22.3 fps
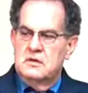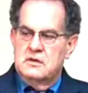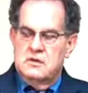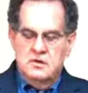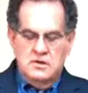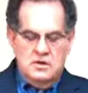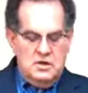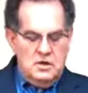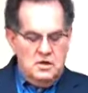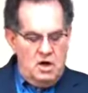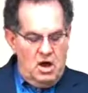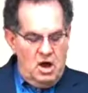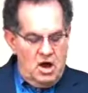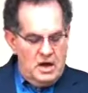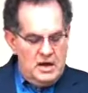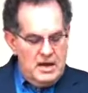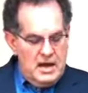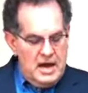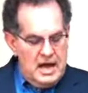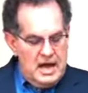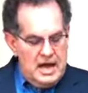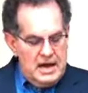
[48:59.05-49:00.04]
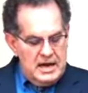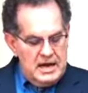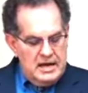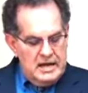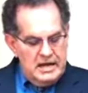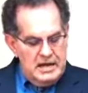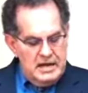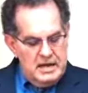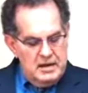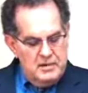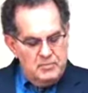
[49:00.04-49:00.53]
Could God
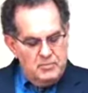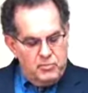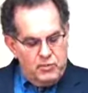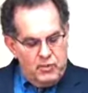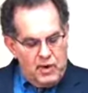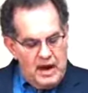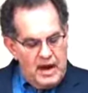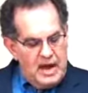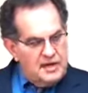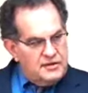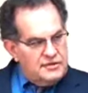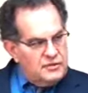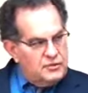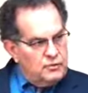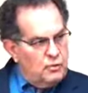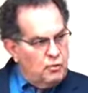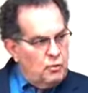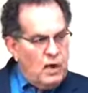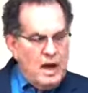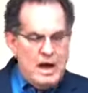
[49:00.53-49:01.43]
not, in a breath,